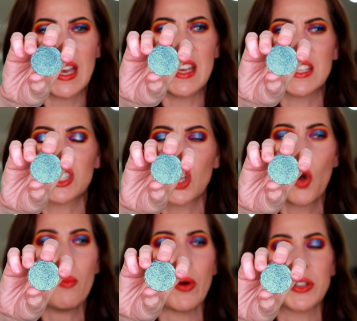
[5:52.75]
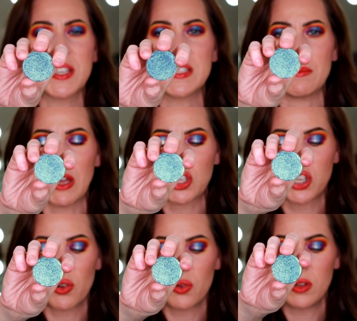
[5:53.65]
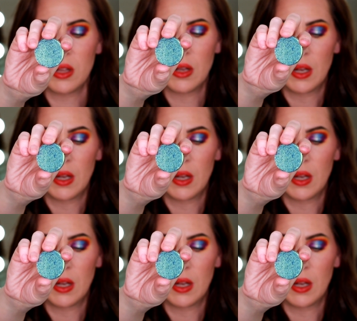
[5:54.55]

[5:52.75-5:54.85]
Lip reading: so multi-dimensional.